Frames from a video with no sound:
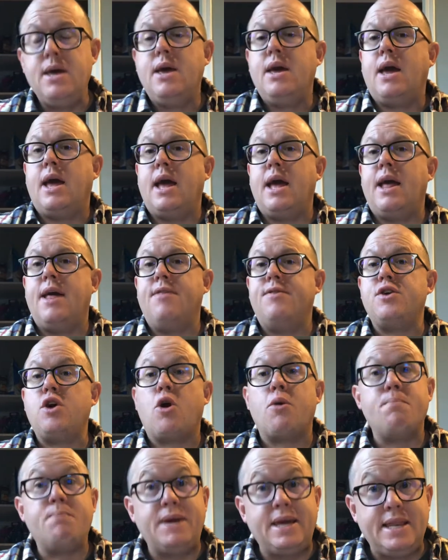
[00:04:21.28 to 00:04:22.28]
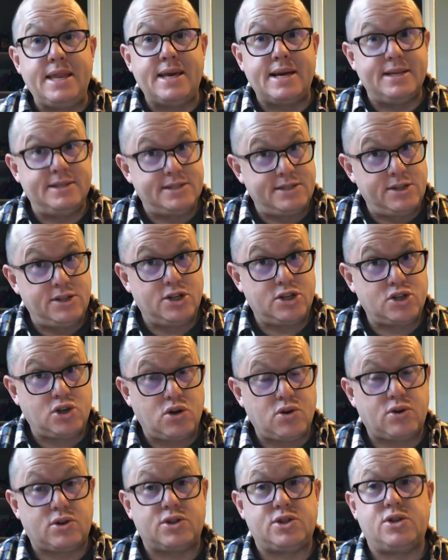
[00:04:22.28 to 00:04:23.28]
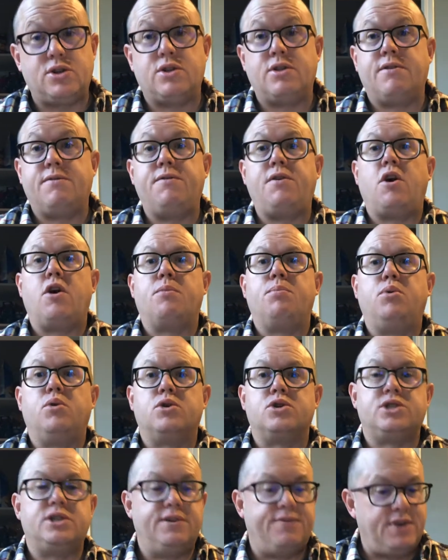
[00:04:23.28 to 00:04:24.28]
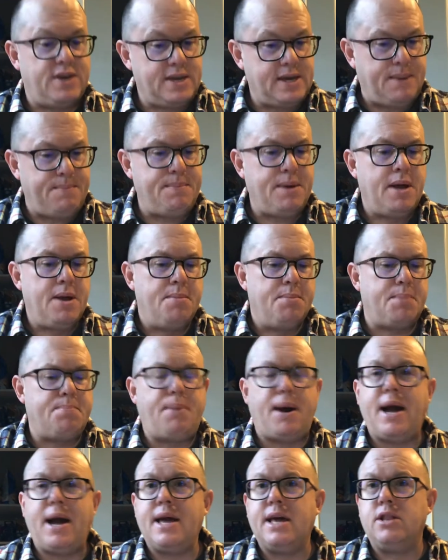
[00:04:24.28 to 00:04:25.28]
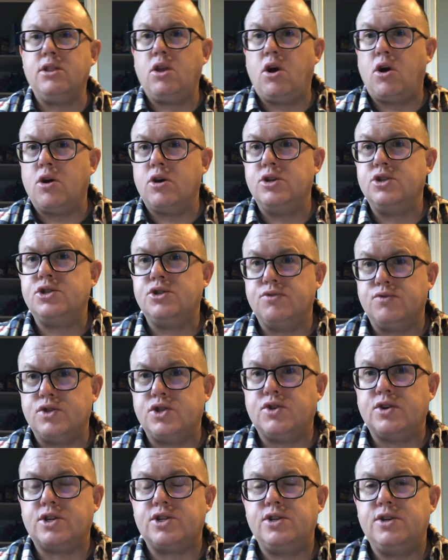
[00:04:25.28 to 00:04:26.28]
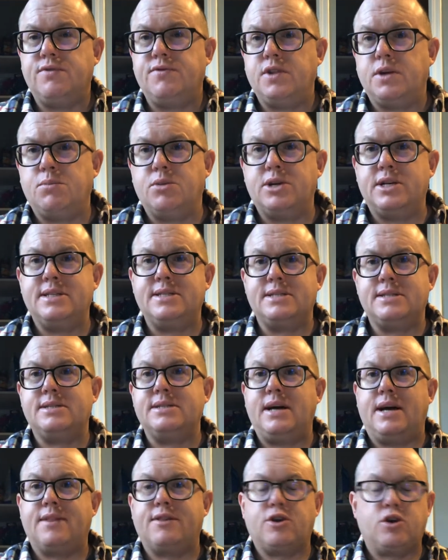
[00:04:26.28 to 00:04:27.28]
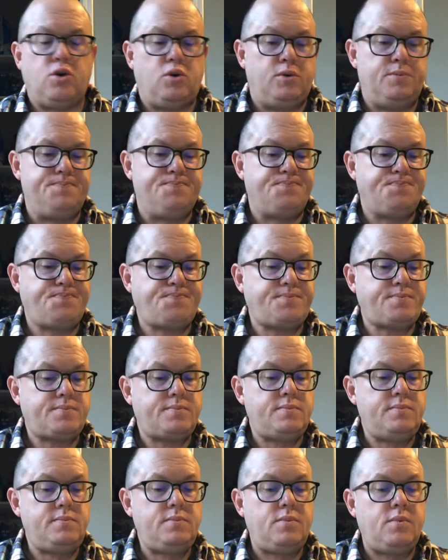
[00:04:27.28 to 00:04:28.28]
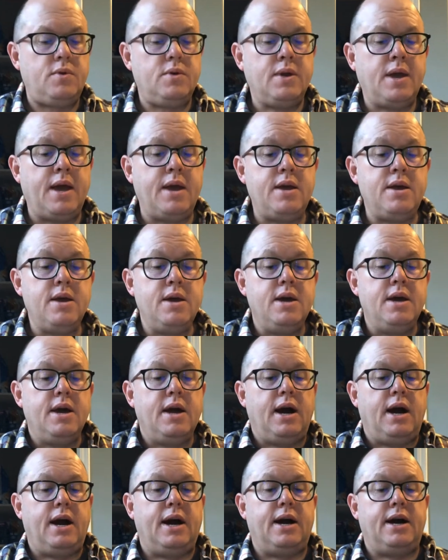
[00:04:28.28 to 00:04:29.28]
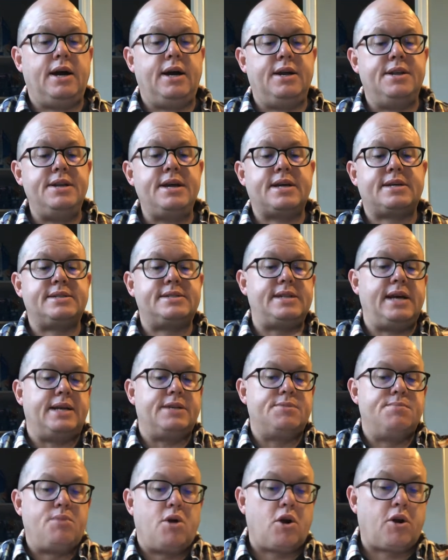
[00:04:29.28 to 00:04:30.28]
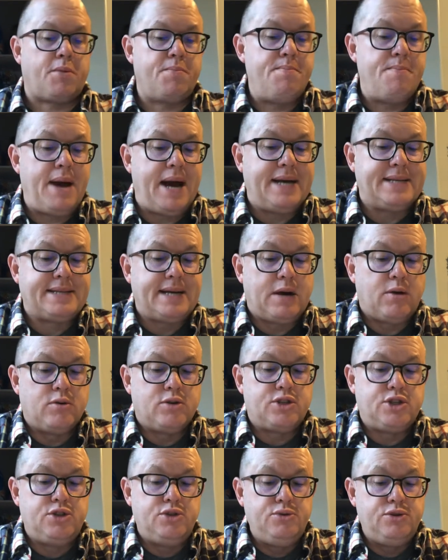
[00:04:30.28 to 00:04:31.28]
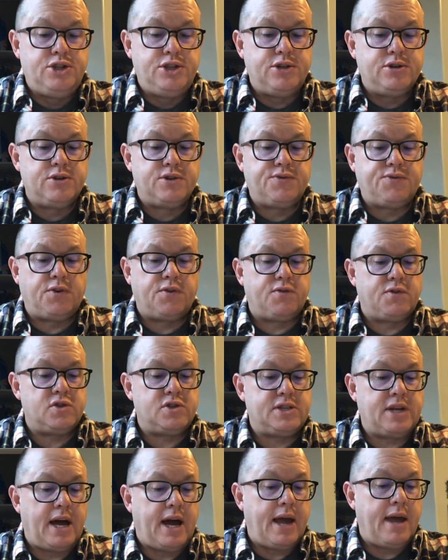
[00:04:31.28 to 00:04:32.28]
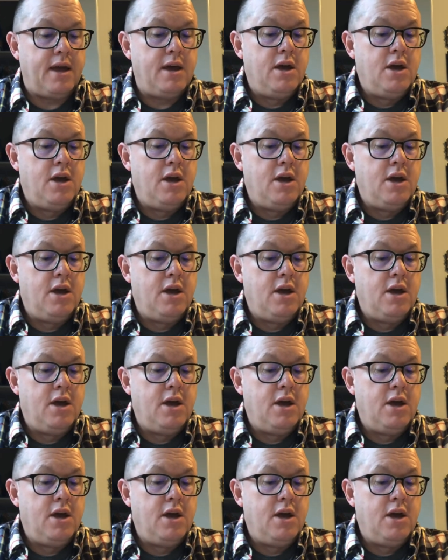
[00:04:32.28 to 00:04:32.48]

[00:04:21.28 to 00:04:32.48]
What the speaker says: And the Armenians and the Turks on the far portion of it. Yep. But by and large, the restriction of liberties is not the goal. Okay. Next set, Mark Mazower's Two Cheers for Versailles.